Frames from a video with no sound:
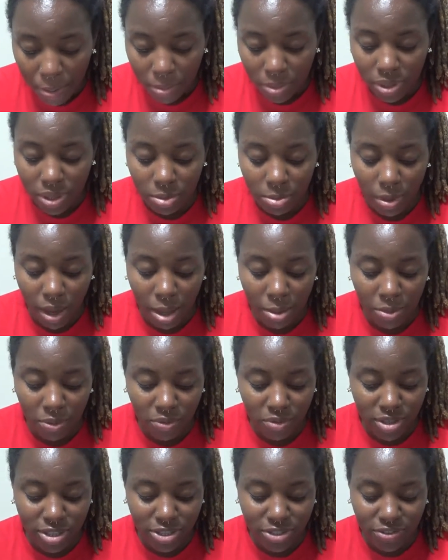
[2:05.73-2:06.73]
But the Bible
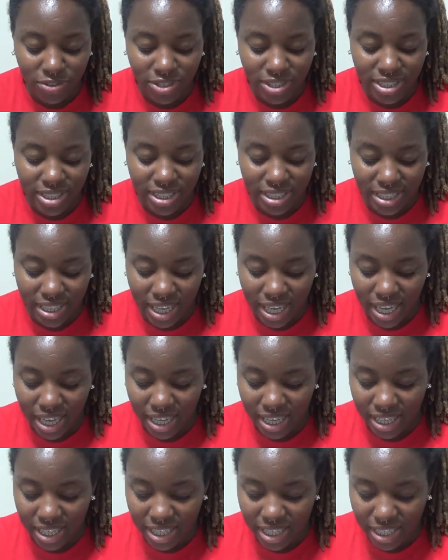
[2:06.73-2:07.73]
verse for
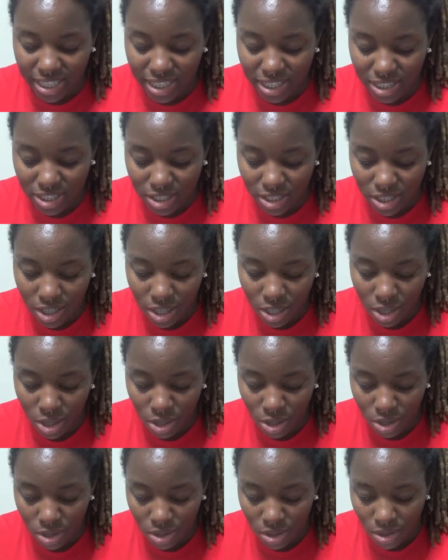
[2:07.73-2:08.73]
today is
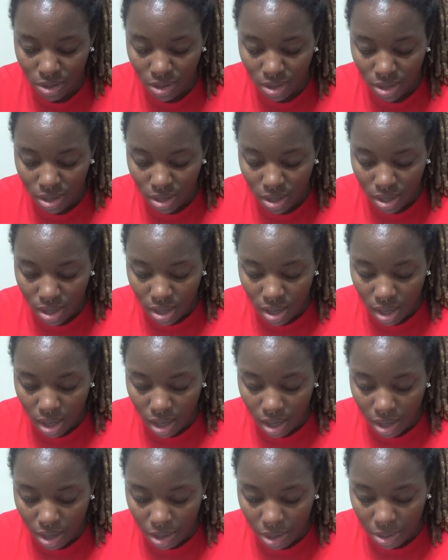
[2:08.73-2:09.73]

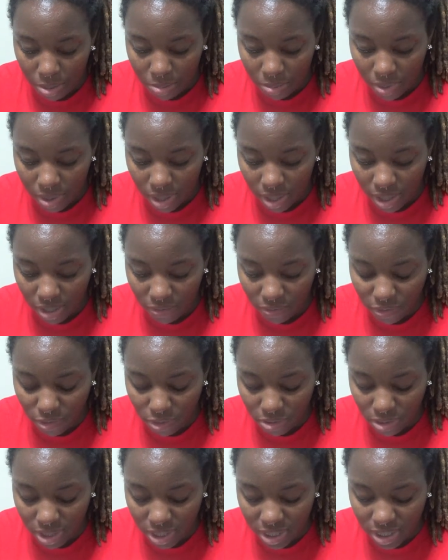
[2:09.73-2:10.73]
um, if
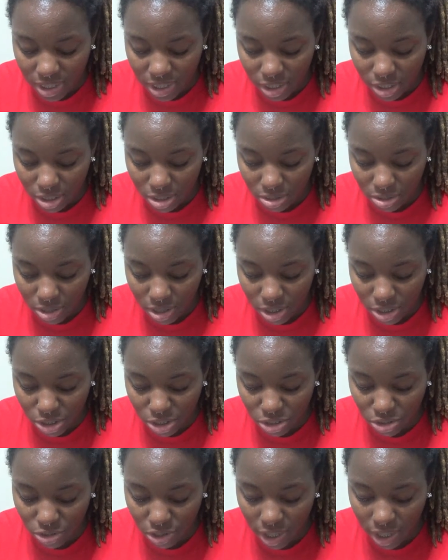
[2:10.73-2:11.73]
you listen to
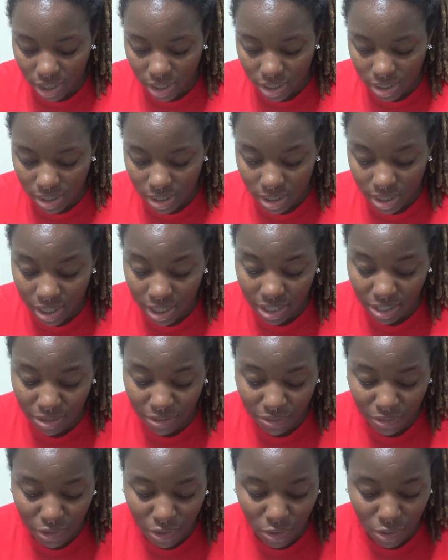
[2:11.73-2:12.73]

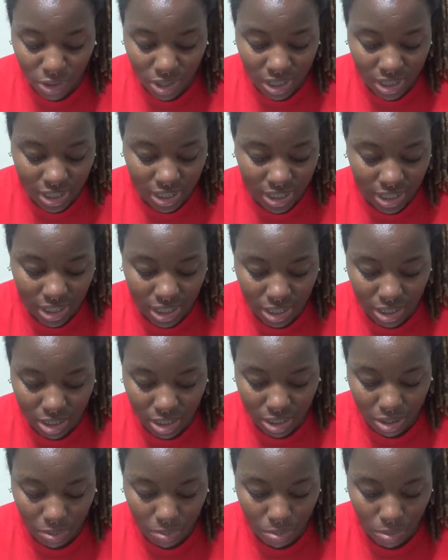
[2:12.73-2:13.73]
constructive
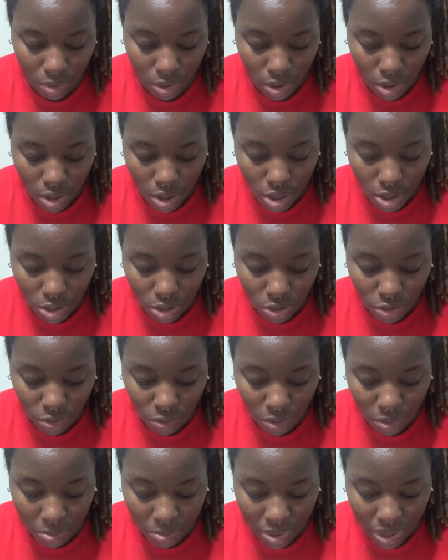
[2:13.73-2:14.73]
criticism, you
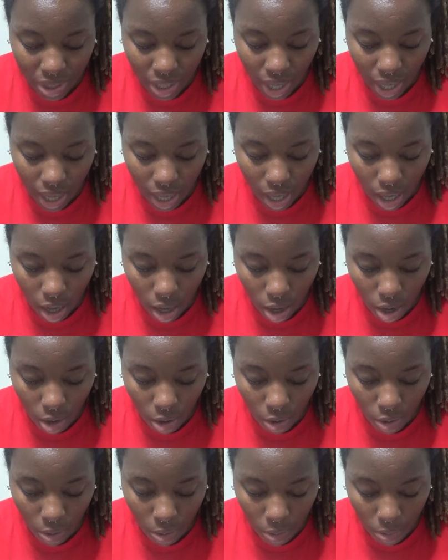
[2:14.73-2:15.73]
will be at
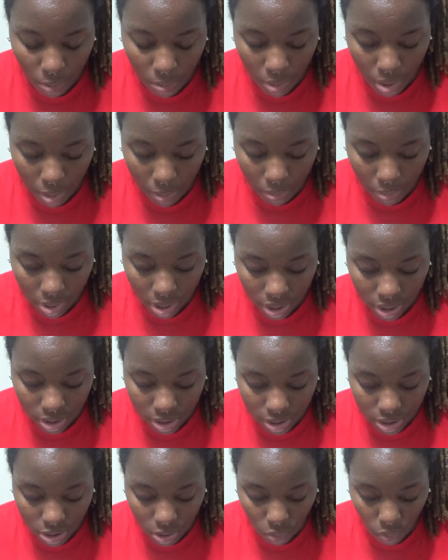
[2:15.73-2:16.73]
home
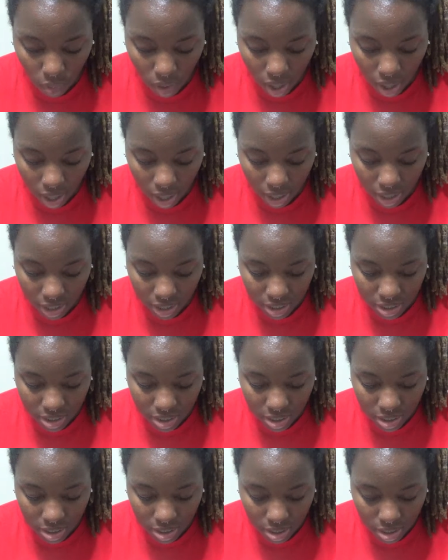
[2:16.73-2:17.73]
amongst the
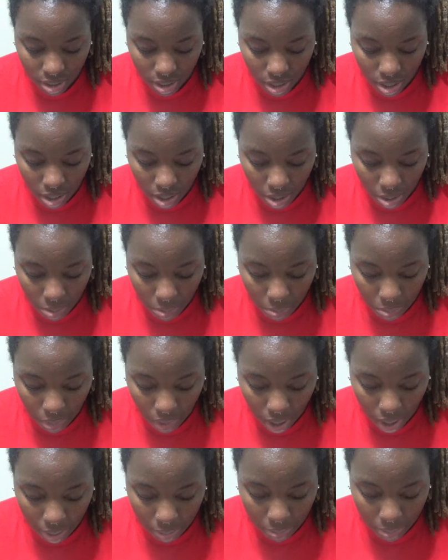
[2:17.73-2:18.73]
wise.
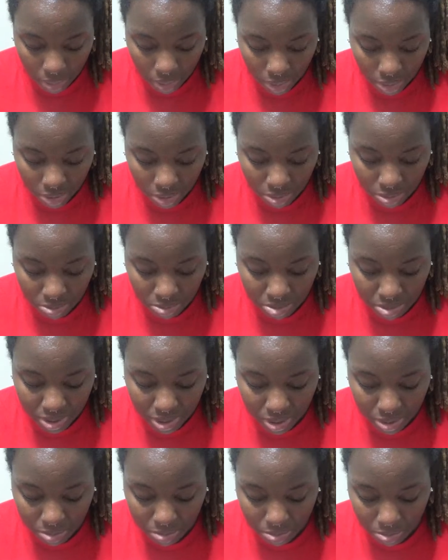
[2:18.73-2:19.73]

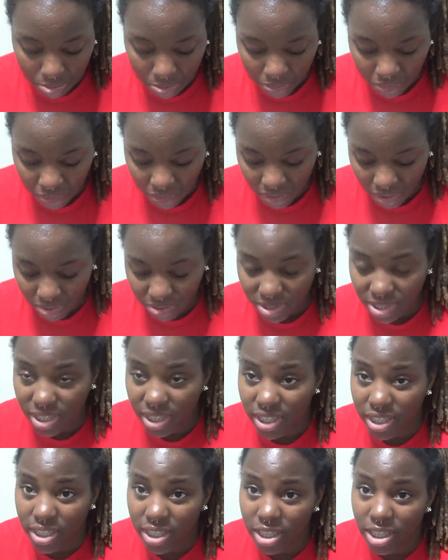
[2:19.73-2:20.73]
Proverbs
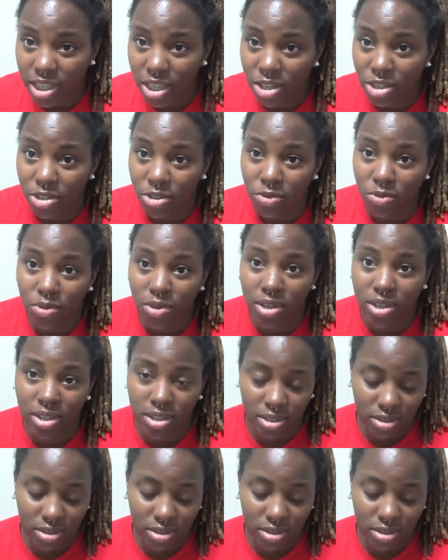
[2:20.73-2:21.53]
15 and 31.